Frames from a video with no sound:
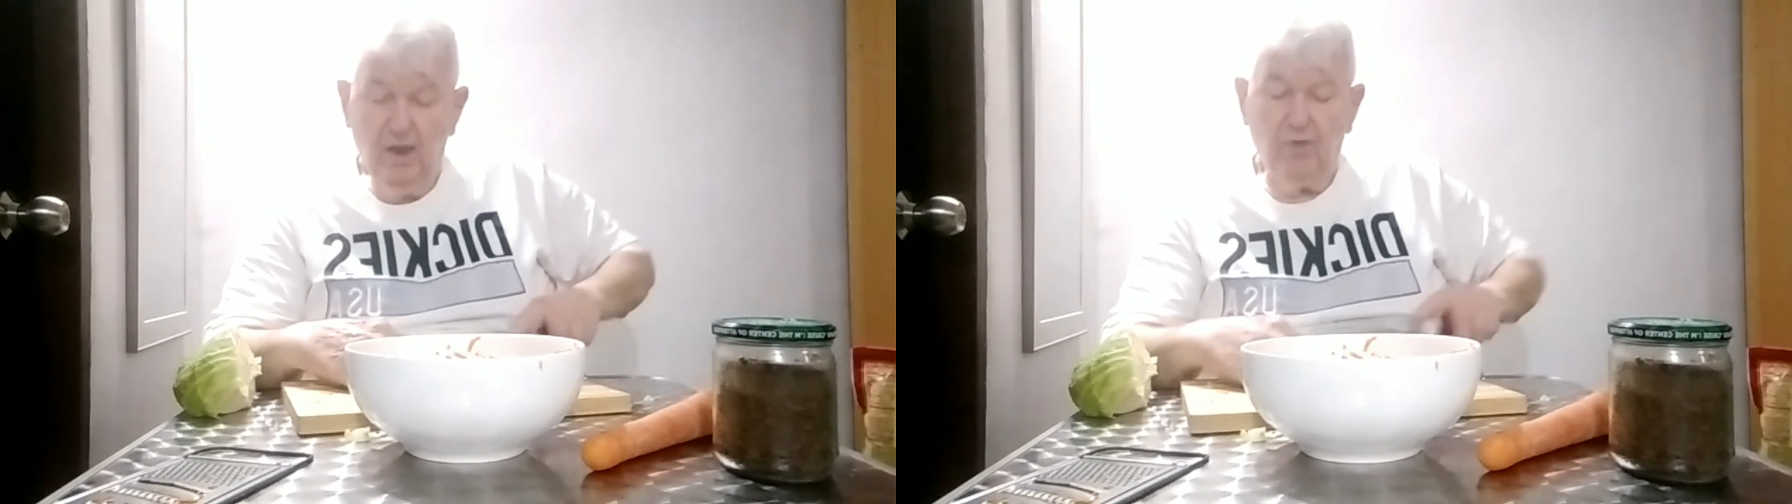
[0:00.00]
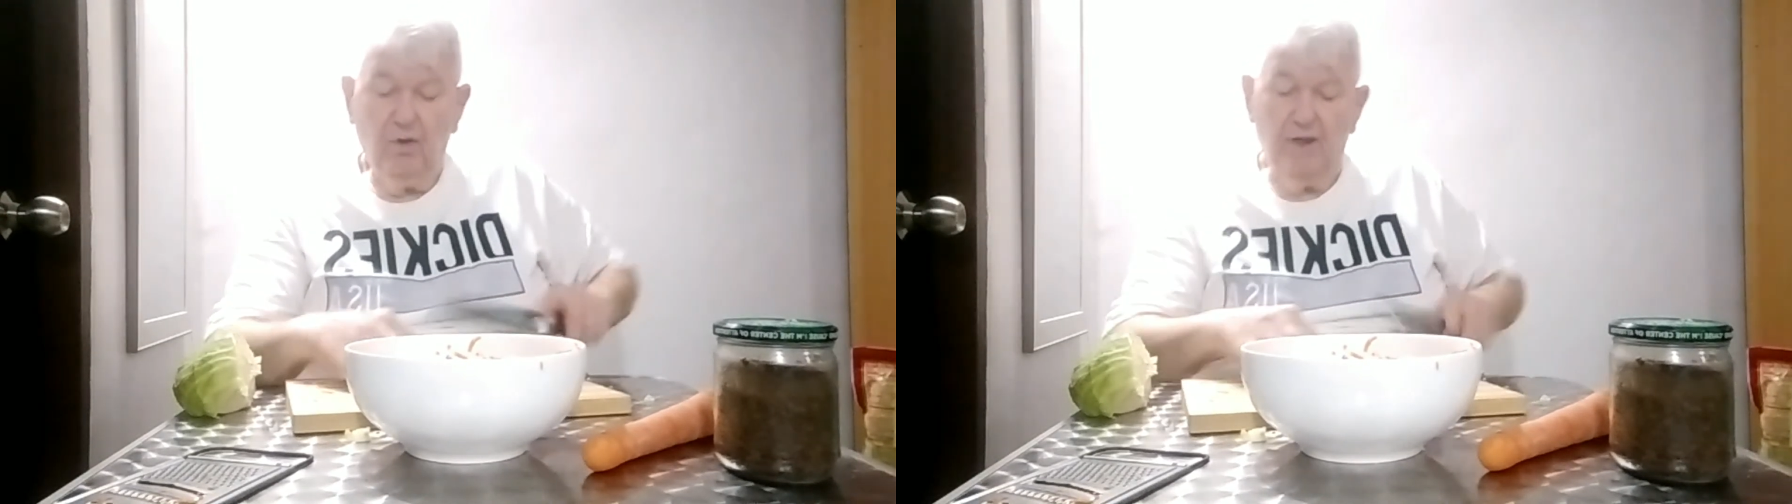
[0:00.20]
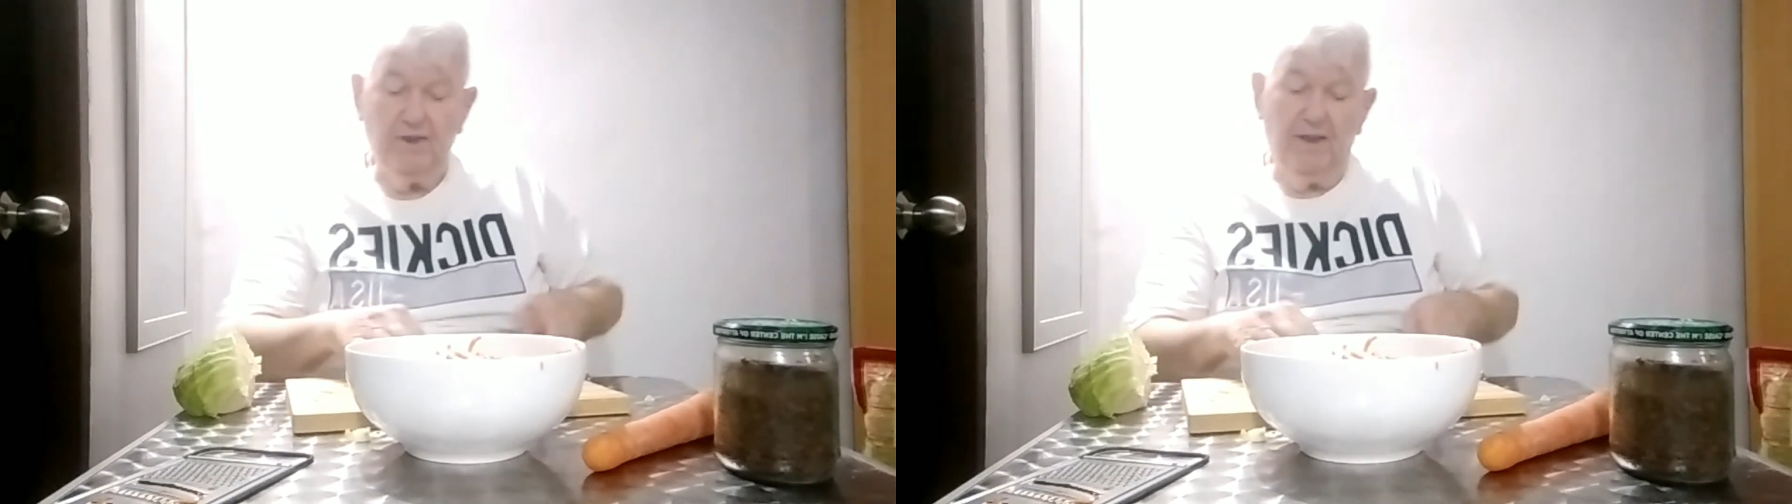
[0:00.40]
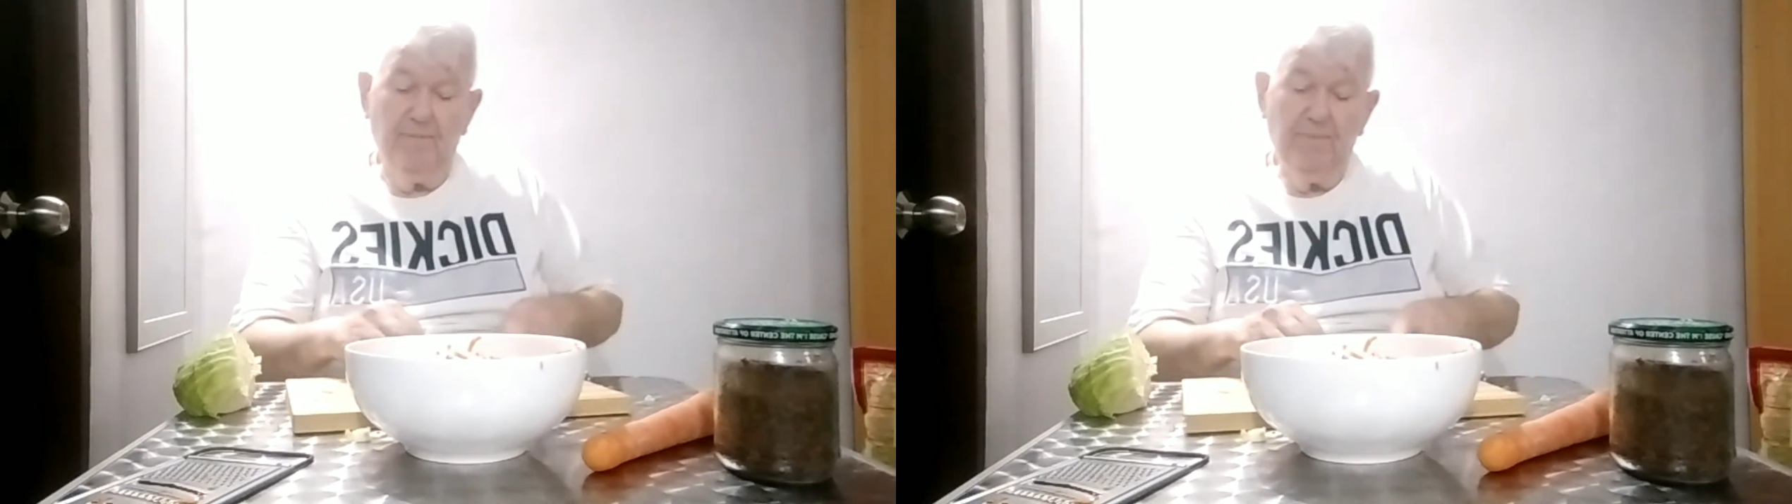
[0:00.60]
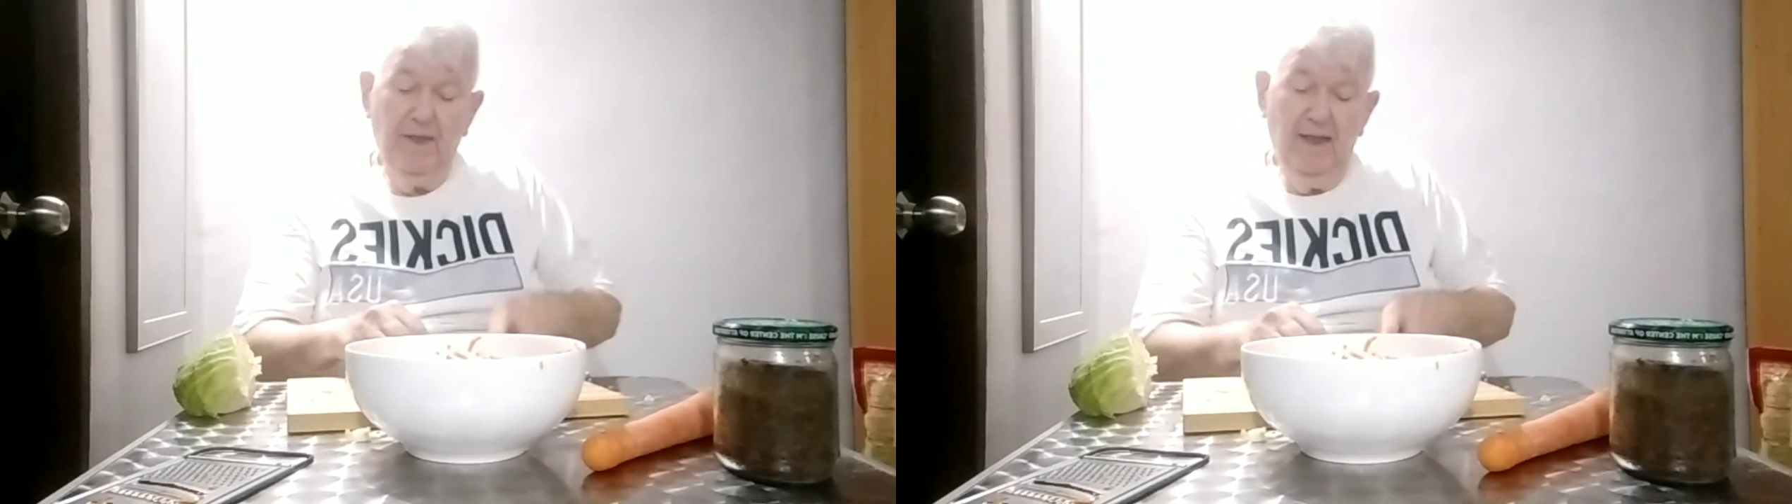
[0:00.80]
across it
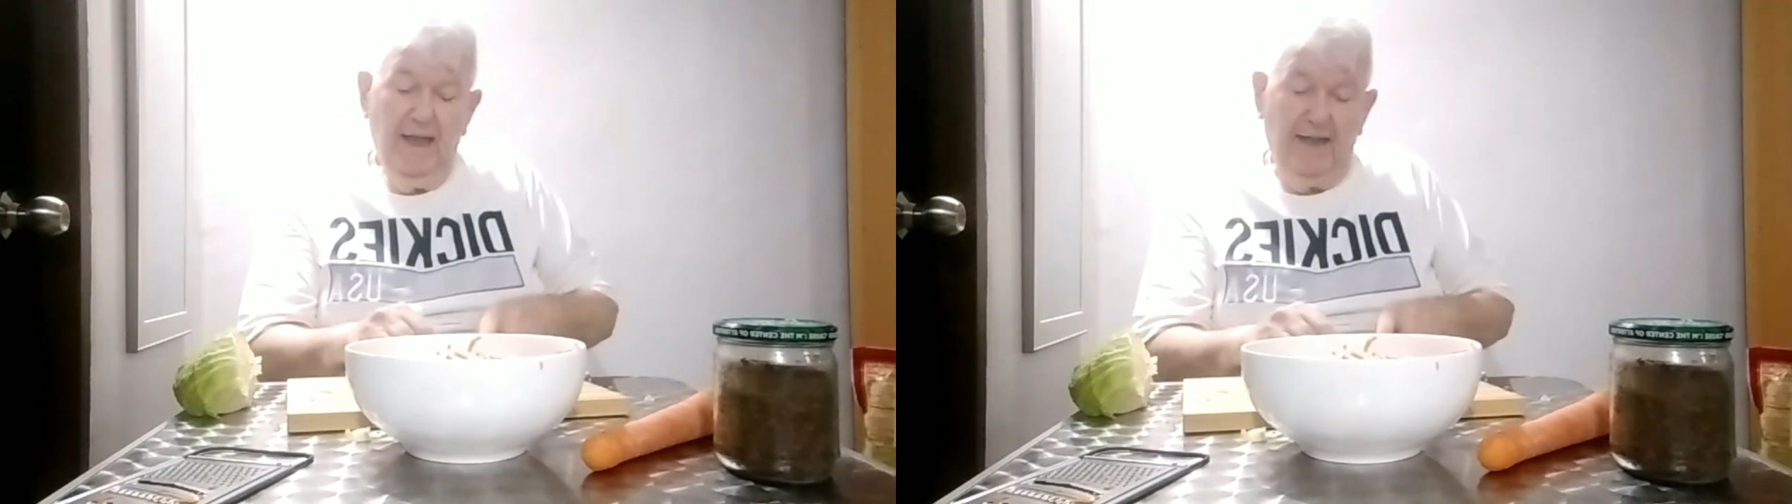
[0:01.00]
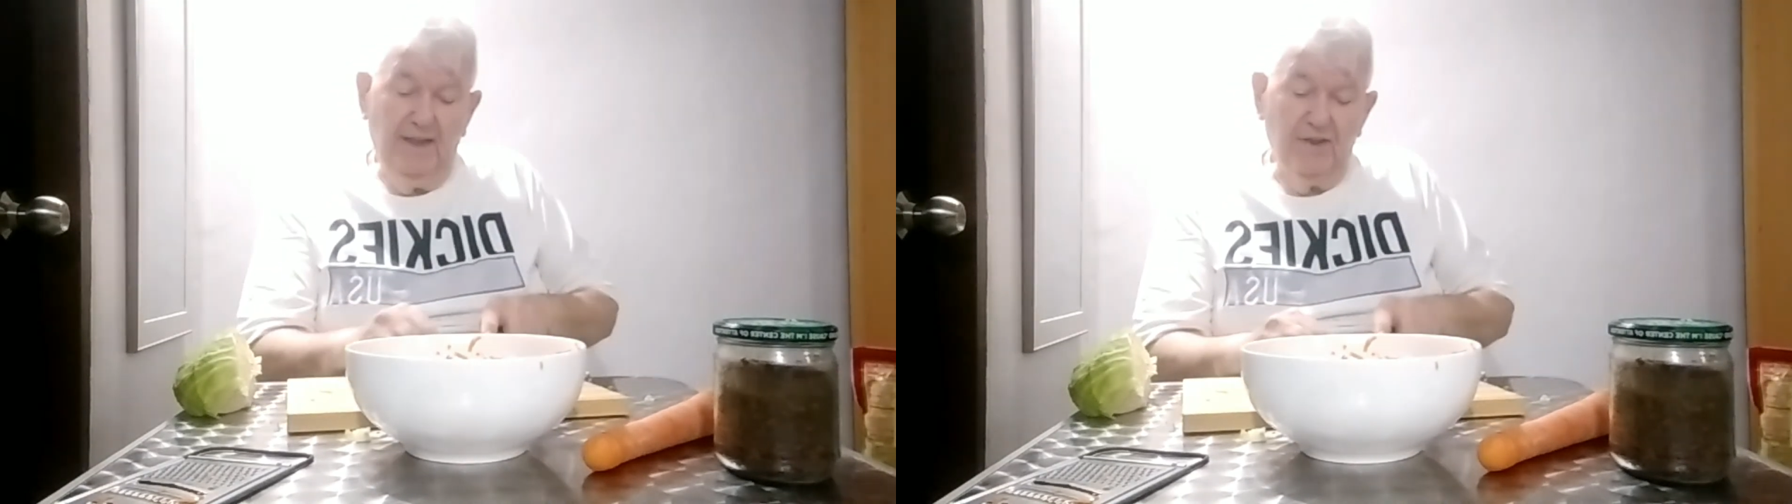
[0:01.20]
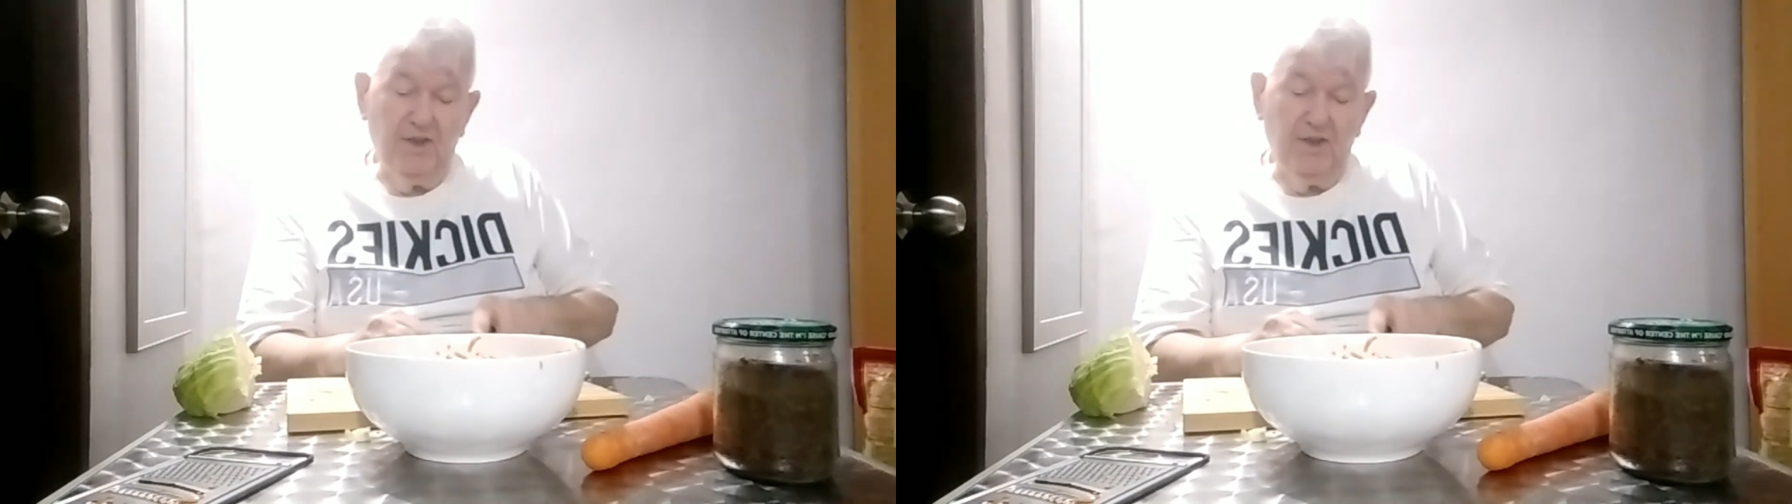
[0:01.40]
and then